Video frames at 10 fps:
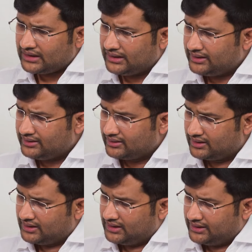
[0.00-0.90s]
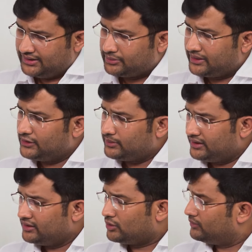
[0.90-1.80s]
And in
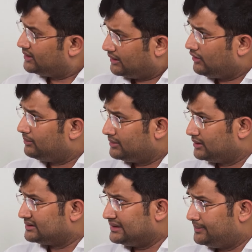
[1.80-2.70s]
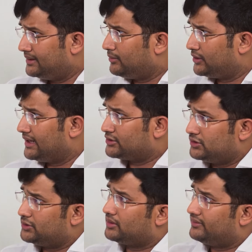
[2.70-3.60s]
2020 in COVID, the CPA body
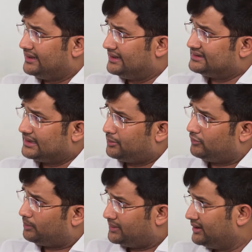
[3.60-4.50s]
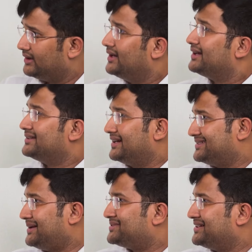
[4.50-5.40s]
actually took a very nice step of opening the
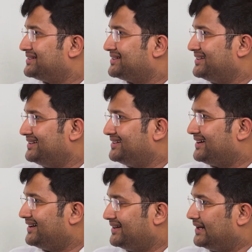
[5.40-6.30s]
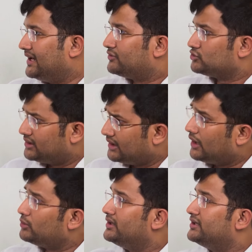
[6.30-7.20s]
exam center in India. So it
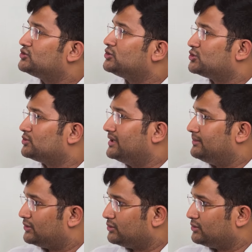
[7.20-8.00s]
allowed Indians also to be able